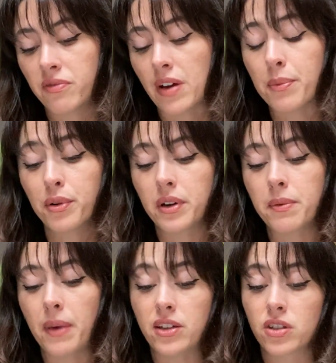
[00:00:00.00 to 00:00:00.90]
February
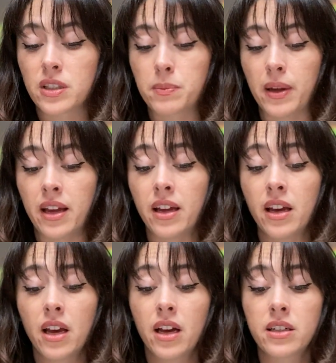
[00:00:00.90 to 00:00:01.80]
may just be
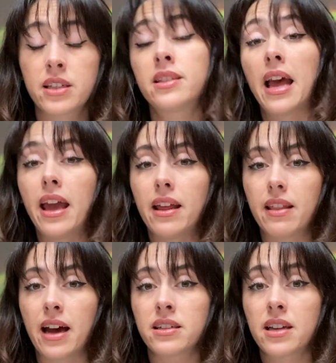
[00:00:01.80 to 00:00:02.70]
to say
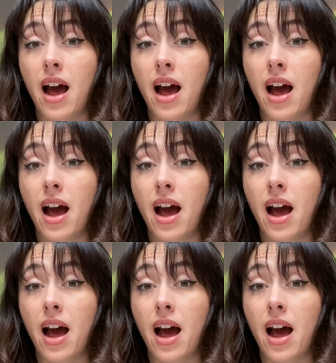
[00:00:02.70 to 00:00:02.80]
that